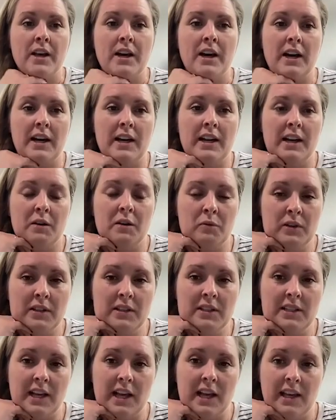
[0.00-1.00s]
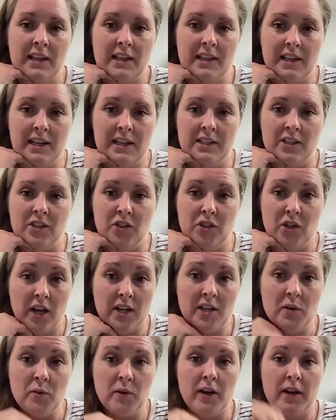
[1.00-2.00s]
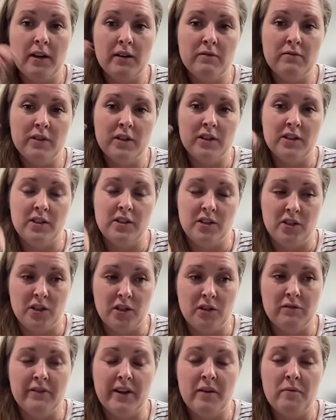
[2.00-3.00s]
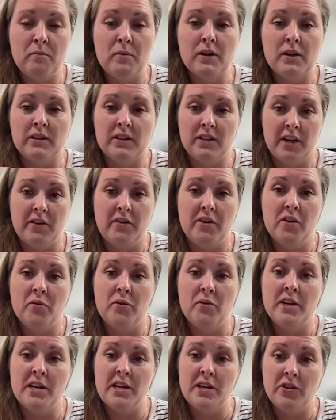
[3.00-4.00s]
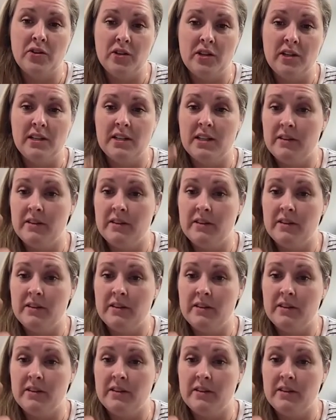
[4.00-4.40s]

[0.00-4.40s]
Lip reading: And I will say the January versus November stereo EEGs,